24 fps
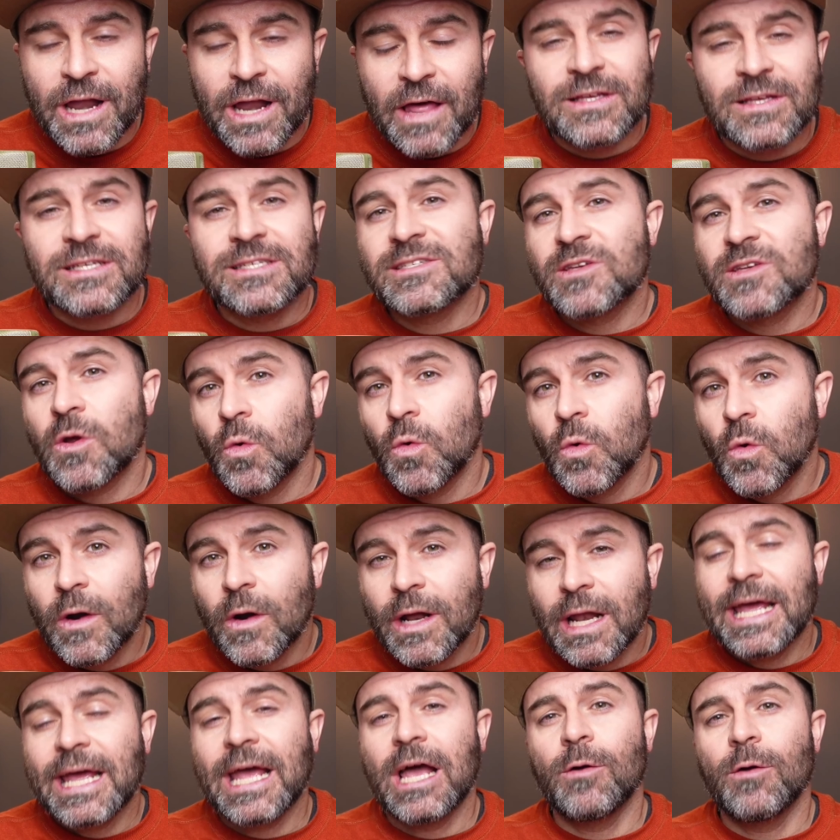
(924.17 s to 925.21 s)
Now, this is a
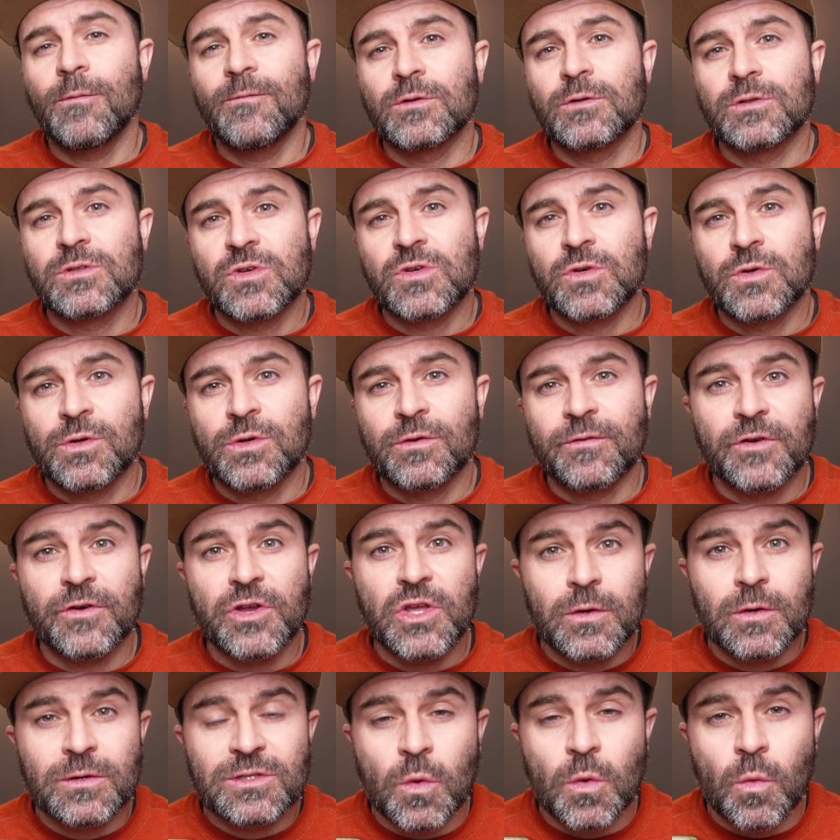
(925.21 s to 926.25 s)
really helpful tool for
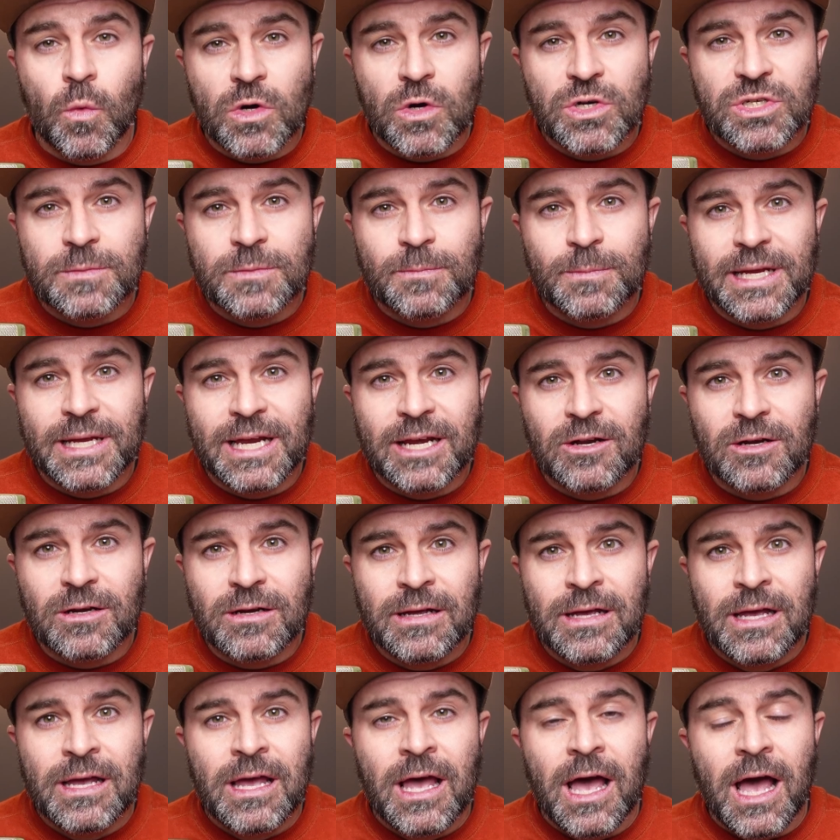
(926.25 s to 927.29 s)
you as a worship leader
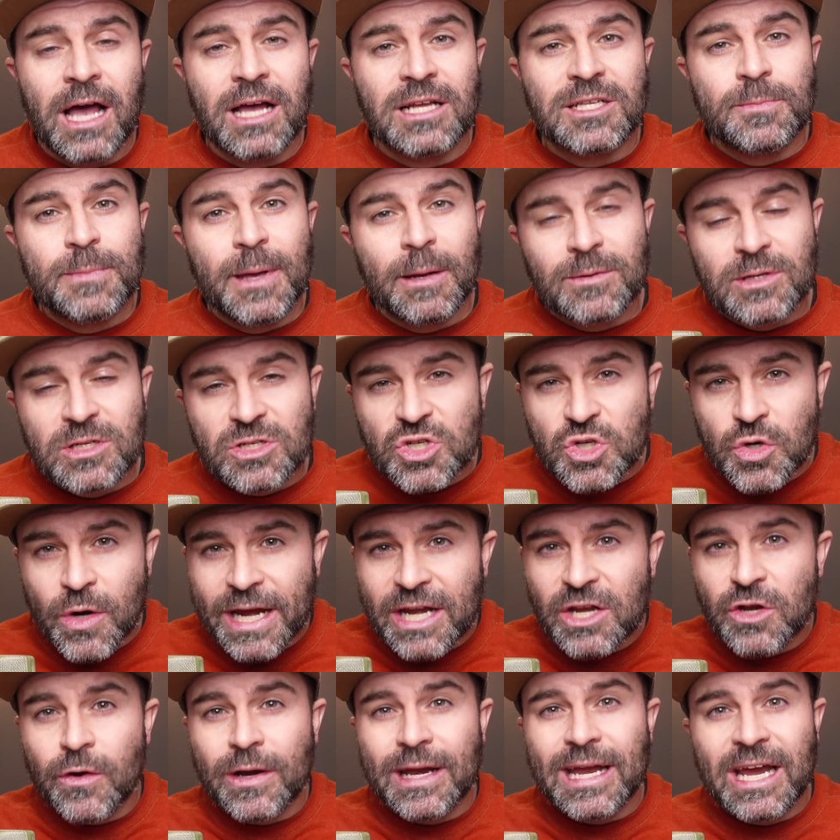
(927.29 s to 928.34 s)
to be able to
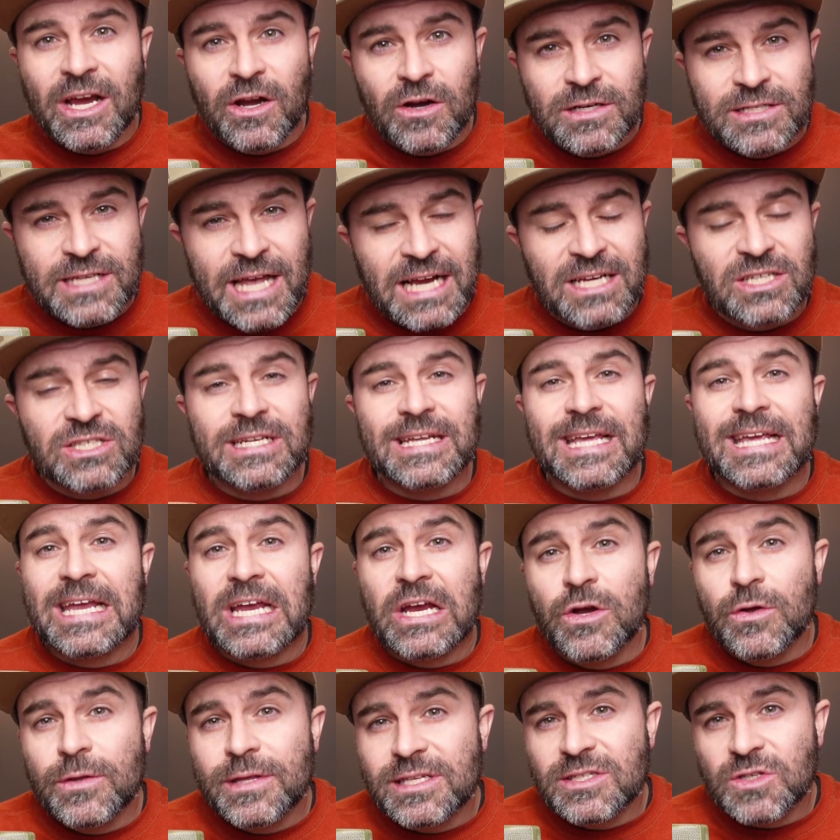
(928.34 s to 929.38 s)
train your ear to actually
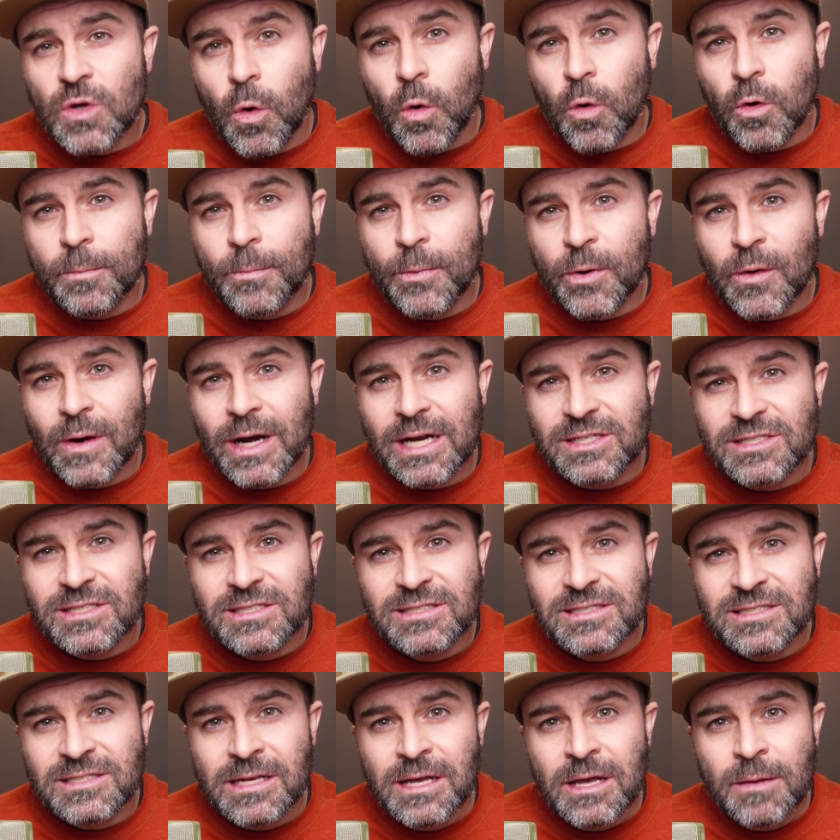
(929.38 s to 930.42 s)
hear these chord
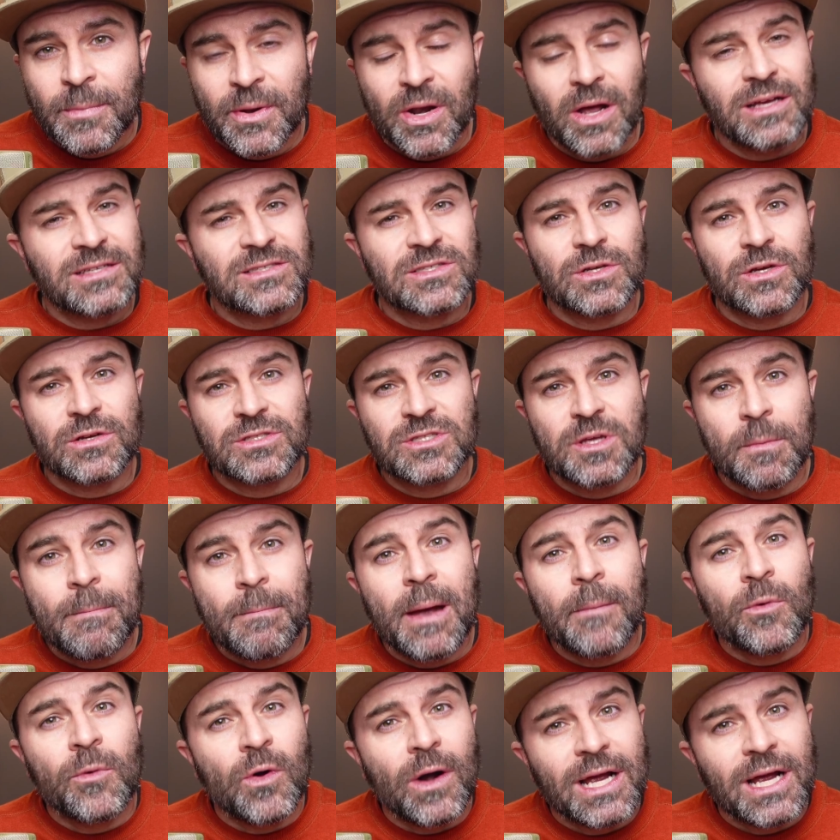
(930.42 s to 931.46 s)
progressions, but also to
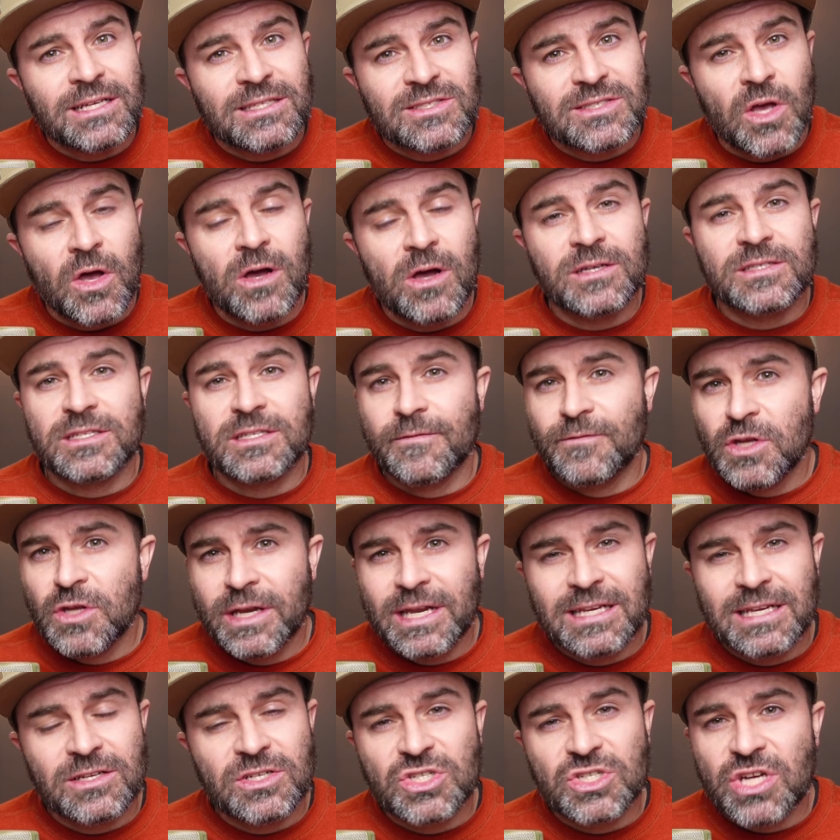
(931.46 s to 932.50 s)
memorize songs. And if you
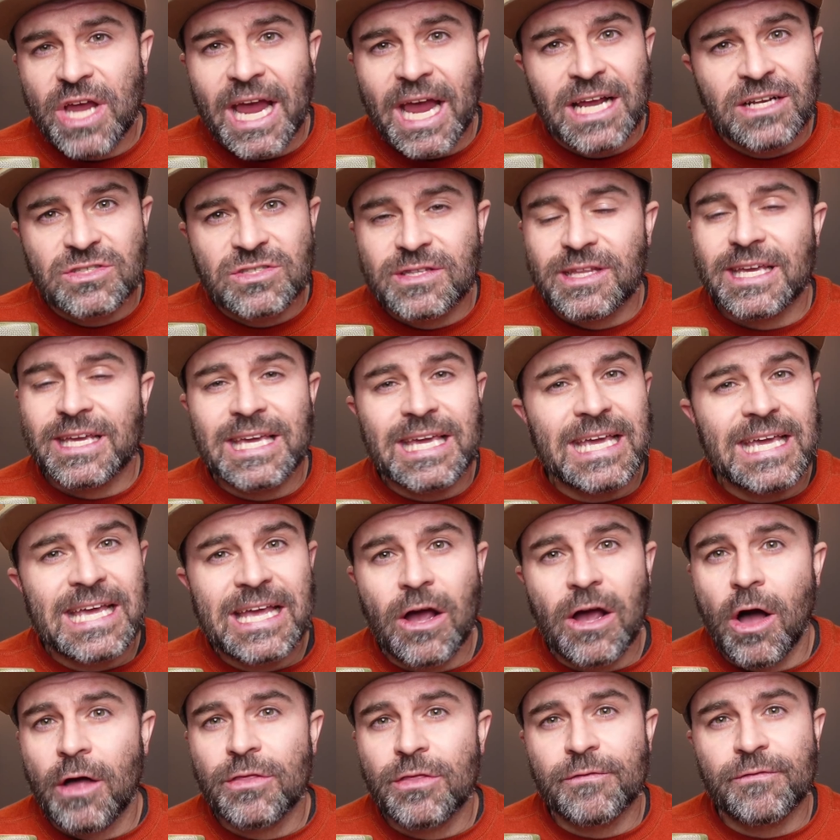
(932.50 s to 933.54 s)
need to change the
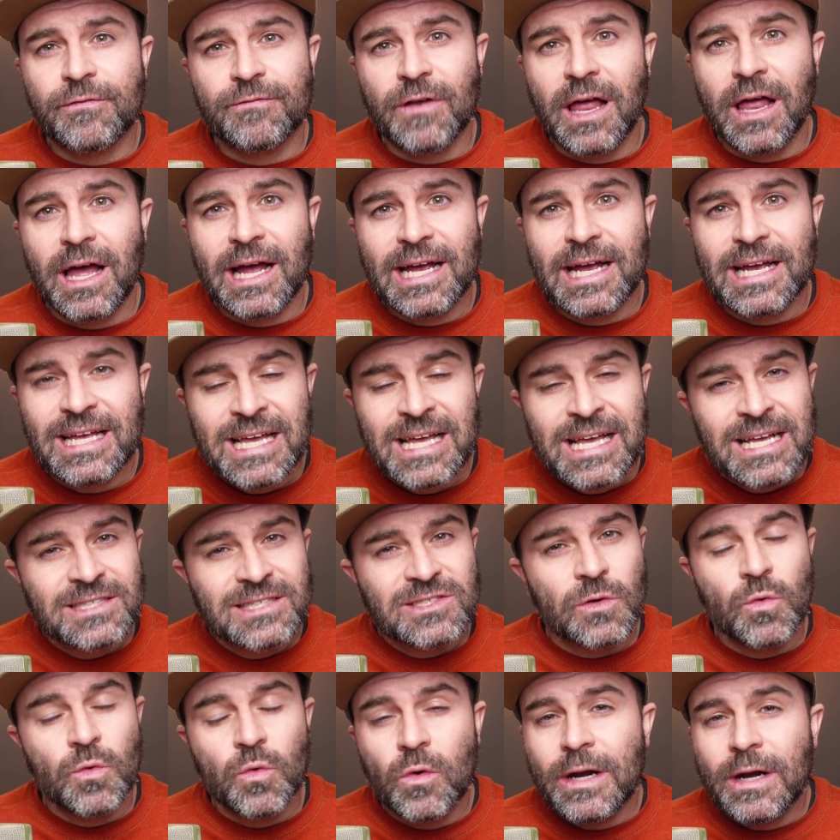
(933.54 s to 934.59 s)
key on the fly,
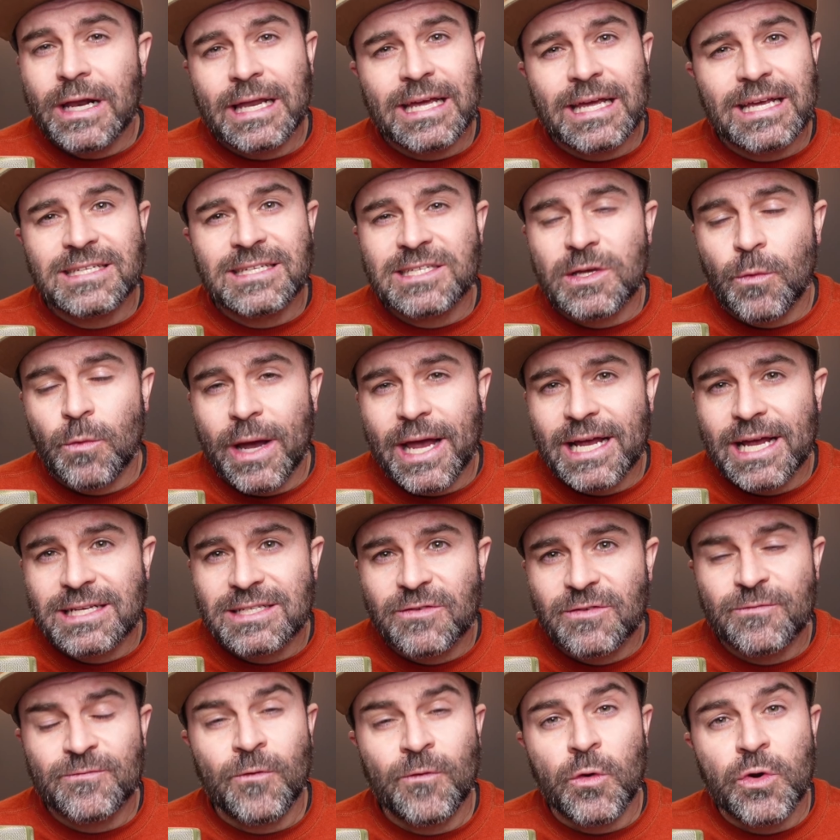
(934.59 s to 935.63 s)
it's a really easy way
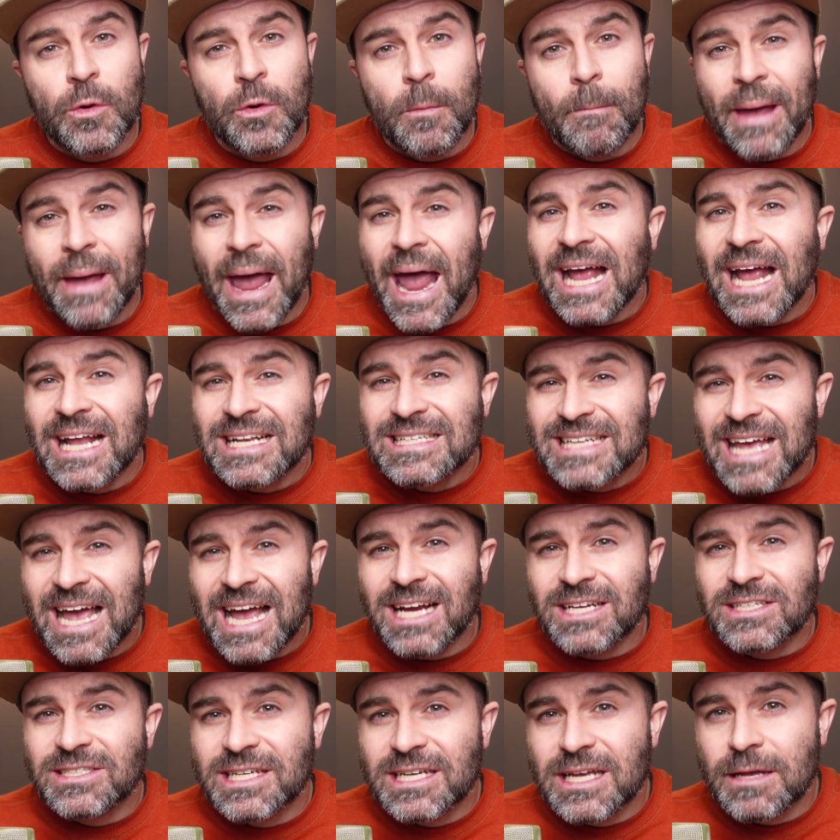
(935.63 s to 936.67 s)
for your band to
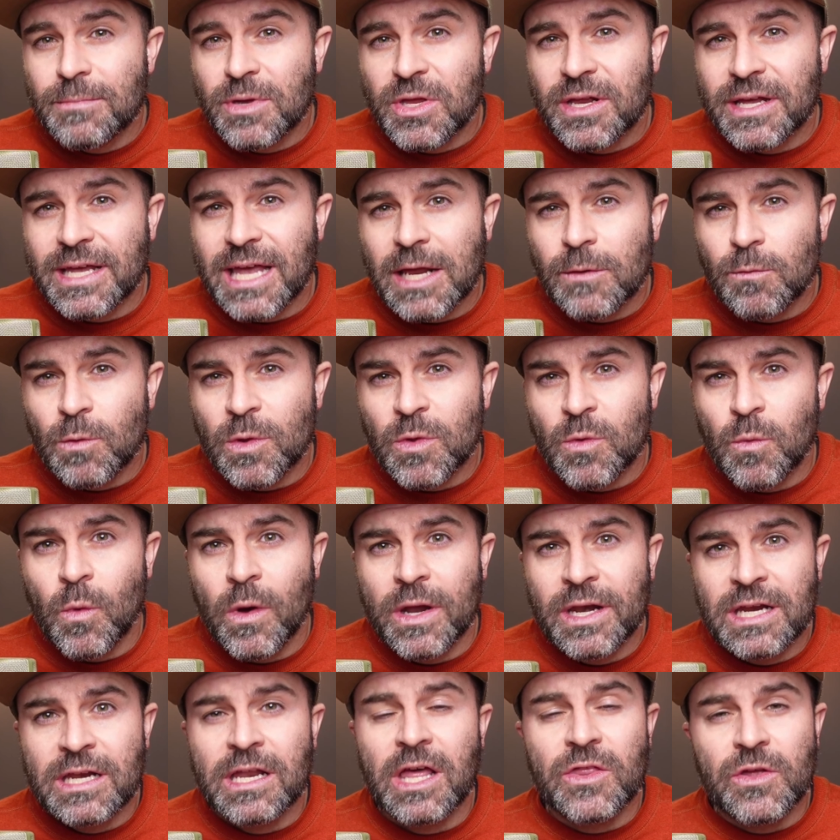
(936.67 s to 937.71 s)
actually communicate with
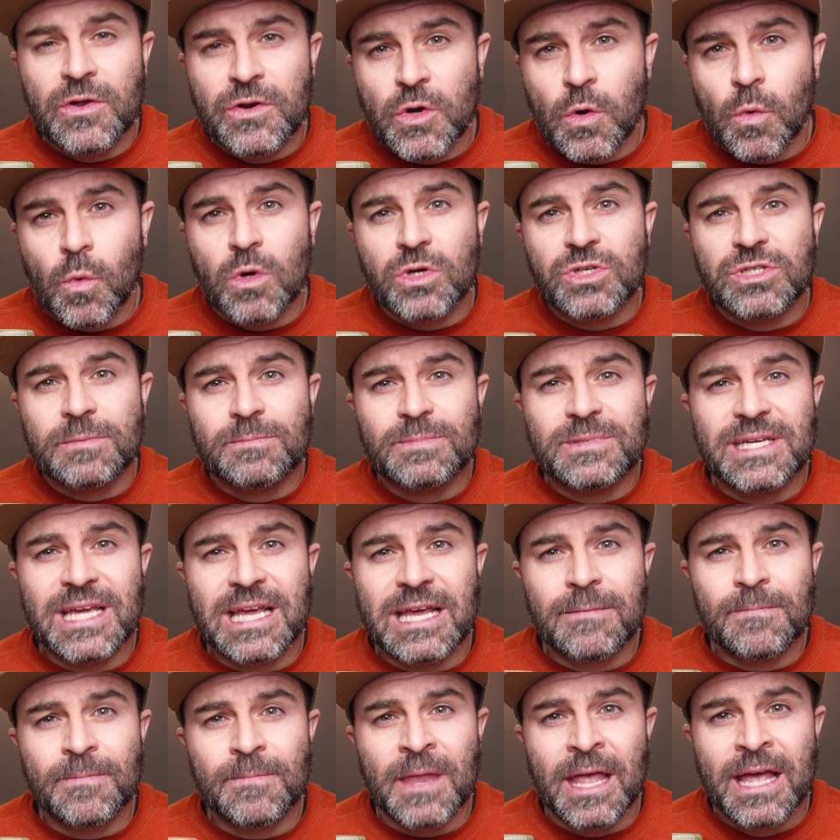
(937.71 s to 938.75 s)
one another, your worship
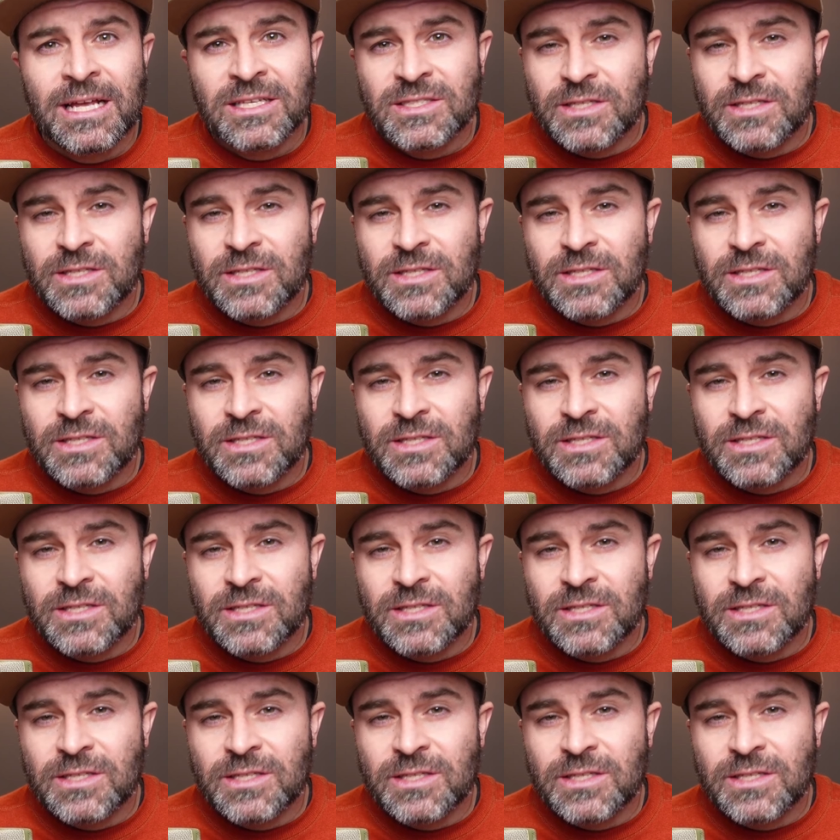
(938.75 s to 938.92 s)
team.